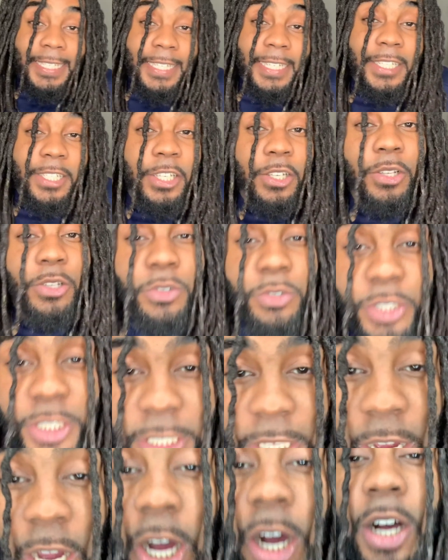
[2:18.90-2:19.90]
Solution
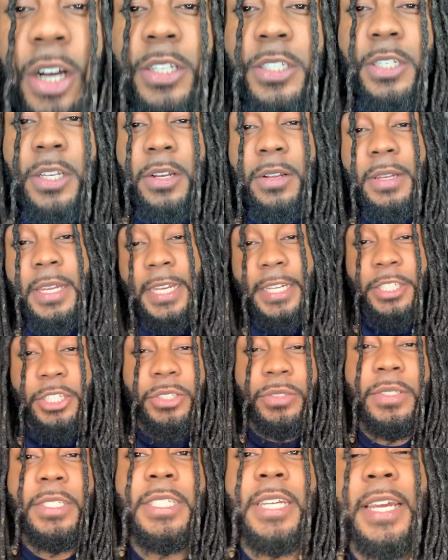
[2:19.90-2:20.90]
also lets you
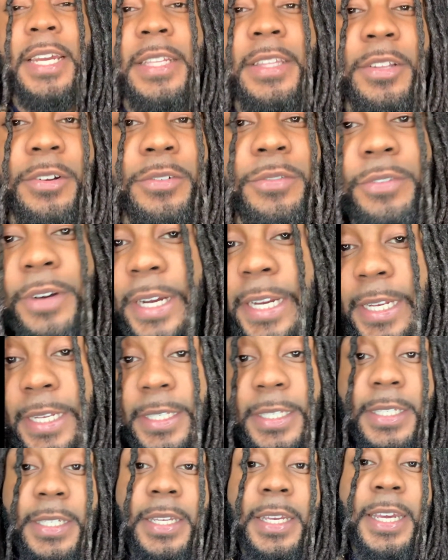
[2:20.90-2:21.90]
check the
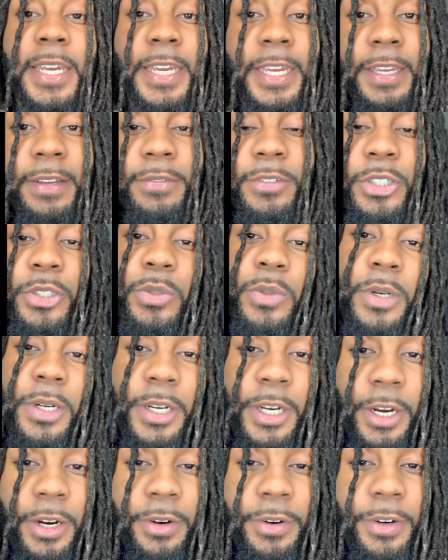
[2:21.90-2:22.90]
rates. It gives you a
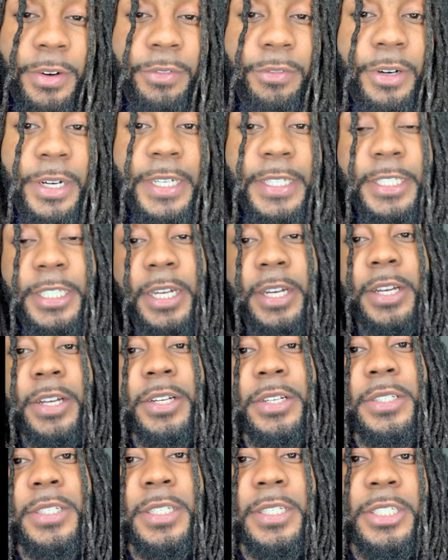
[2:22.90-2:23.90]
current rate checker
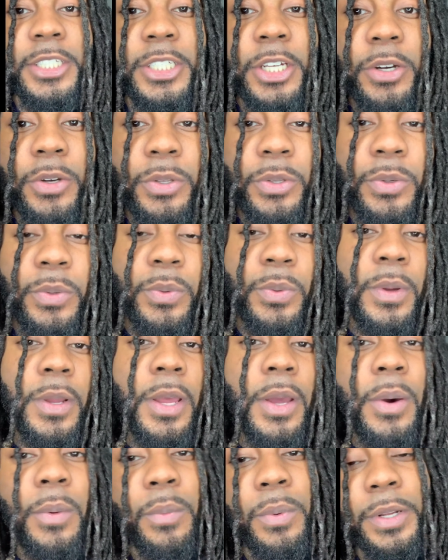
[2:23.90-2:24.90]
to show you
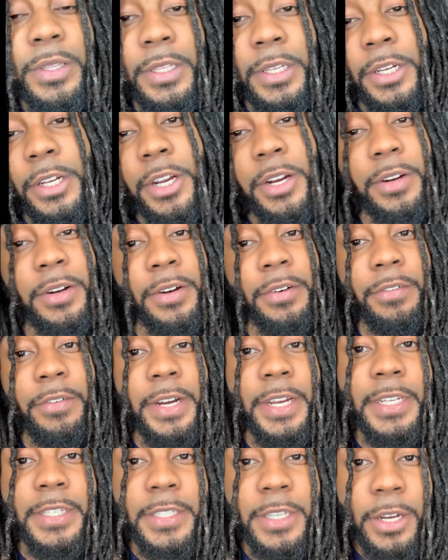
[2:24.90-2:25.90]
what the current
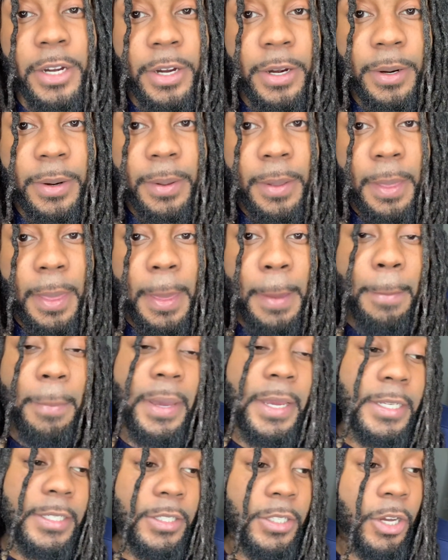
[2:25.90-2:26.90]
rates are
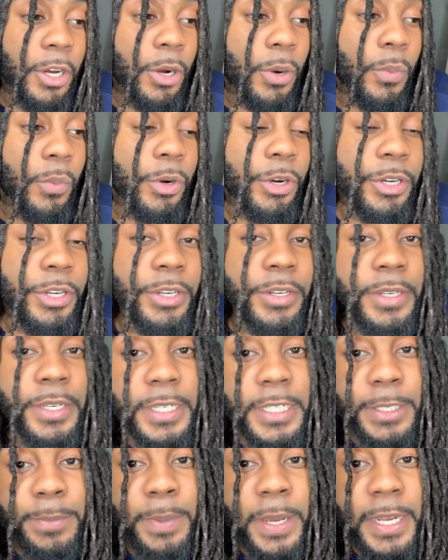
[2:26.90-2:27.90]
based on where you're
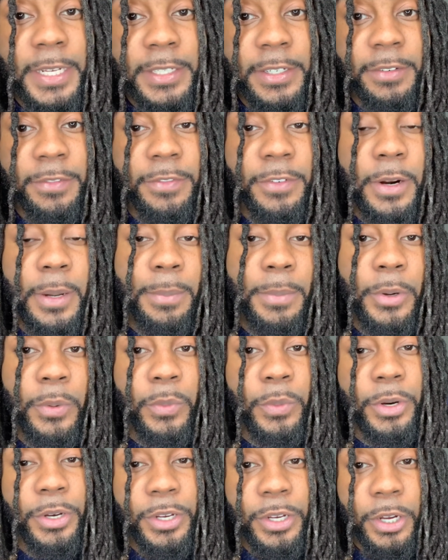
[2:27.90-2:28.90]
dispatching from and
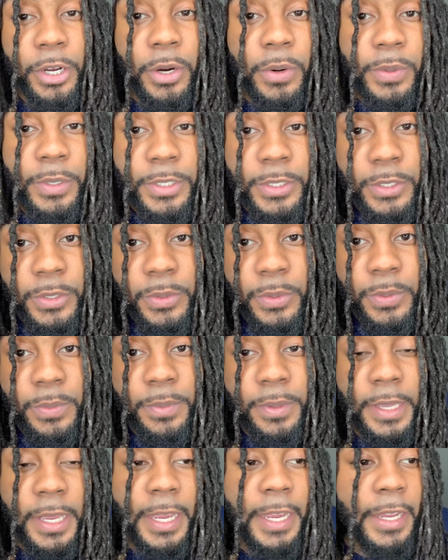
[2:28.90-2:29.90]
where you're going to.
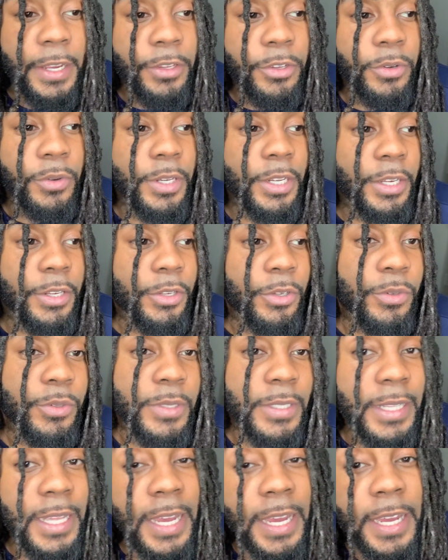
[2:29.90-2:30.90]
And you can use
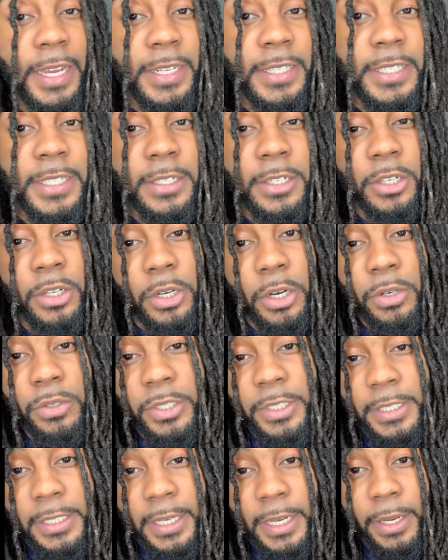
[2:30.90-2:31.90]
that to
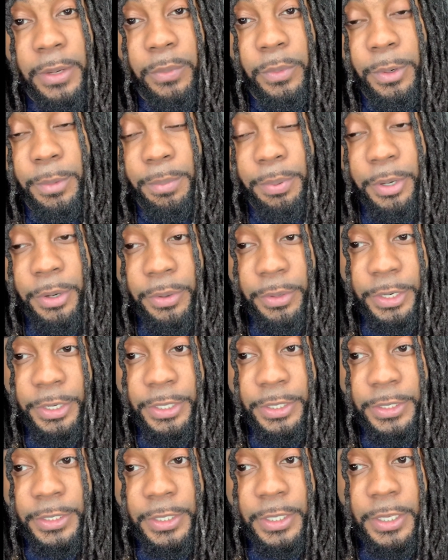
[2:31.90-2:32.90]
negotiate with
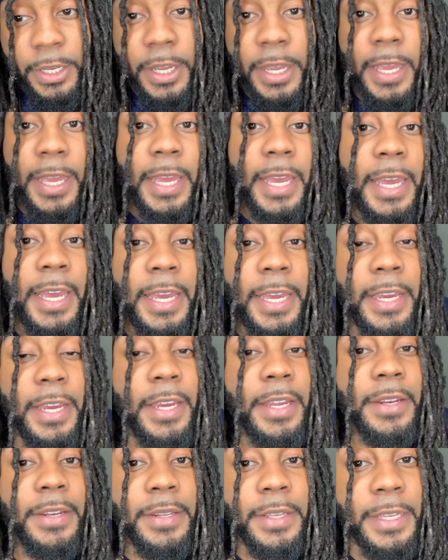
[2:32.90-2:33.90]
brokers
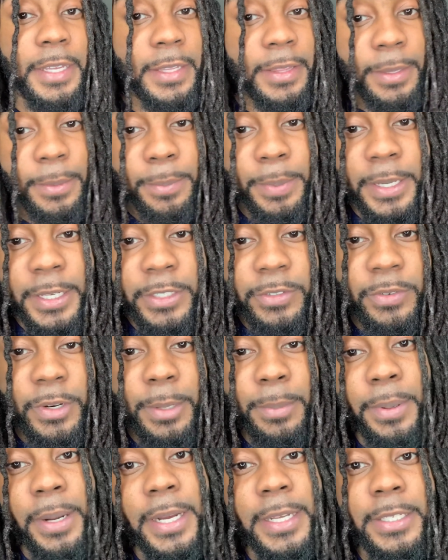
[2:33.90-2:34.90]
and get the best rate
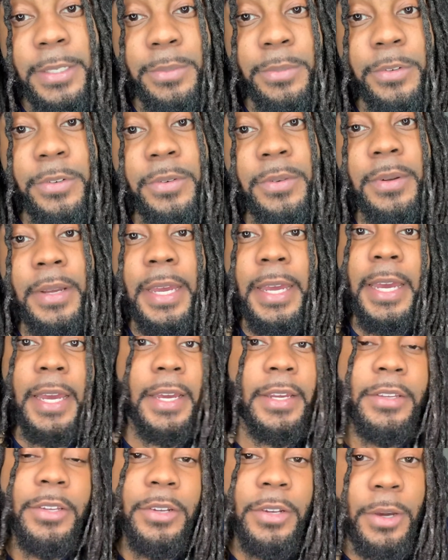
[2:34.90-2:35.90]
possible
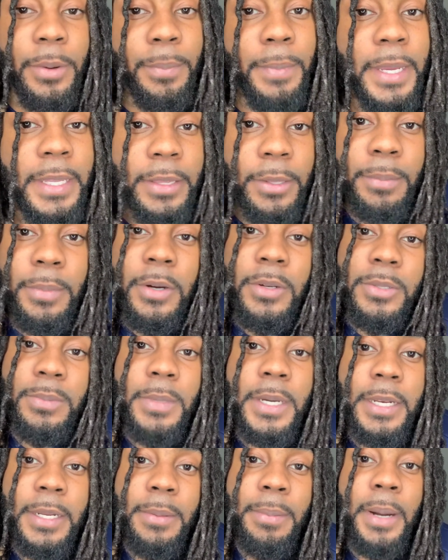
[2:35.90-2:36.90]
and, you know, make the most
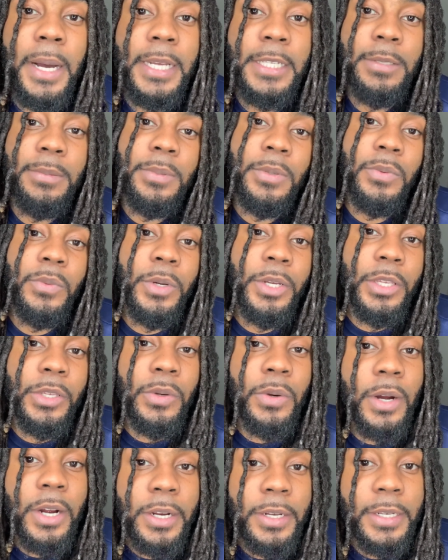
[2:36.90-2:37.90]
money possible when you
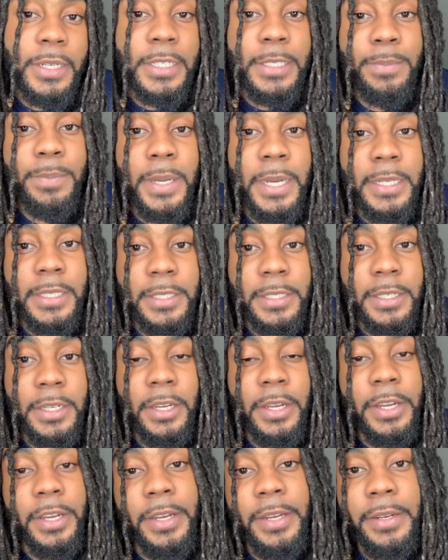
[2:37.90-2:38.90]
are dispatching
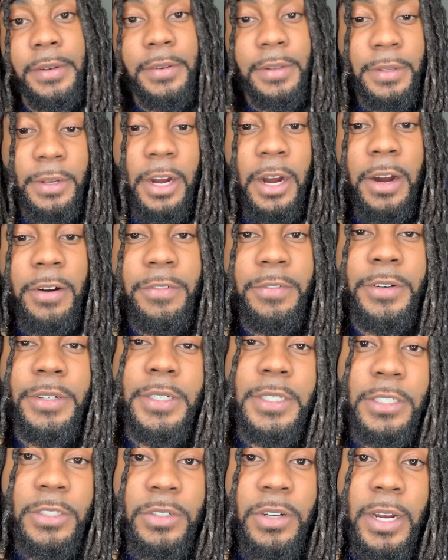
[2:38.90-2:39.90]
and offering
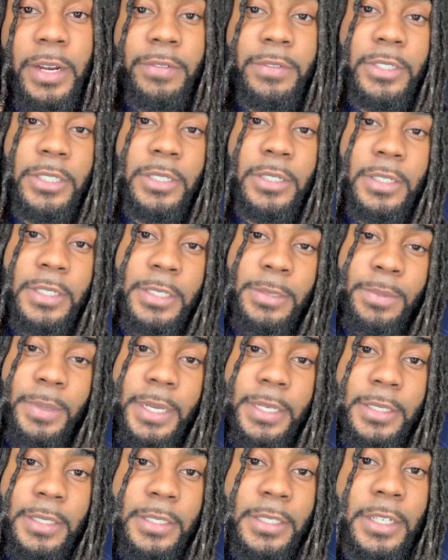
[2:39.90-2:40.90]
these drivers your
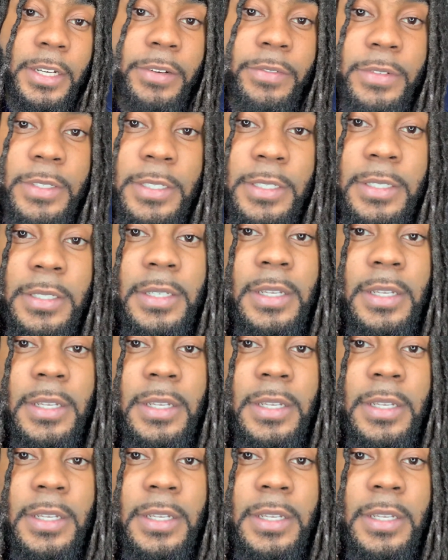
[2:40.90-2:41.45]
dispatching services.